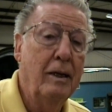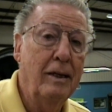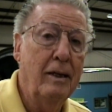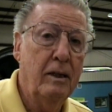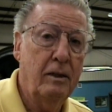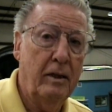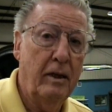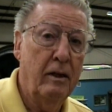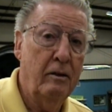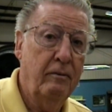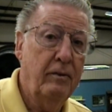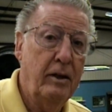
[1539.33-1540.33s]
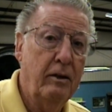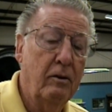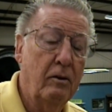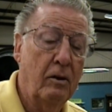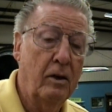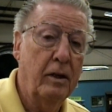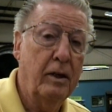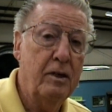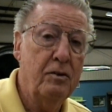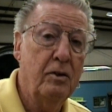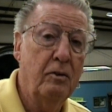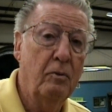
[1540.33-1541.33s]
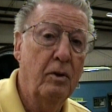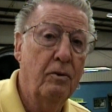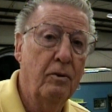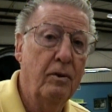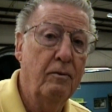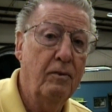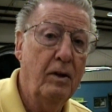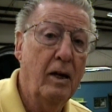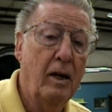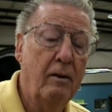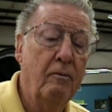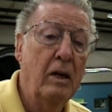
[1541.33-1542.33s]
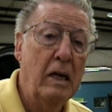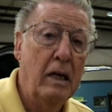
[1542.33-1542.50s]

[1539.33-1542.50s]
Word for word: It hit the elevator on the KC-135,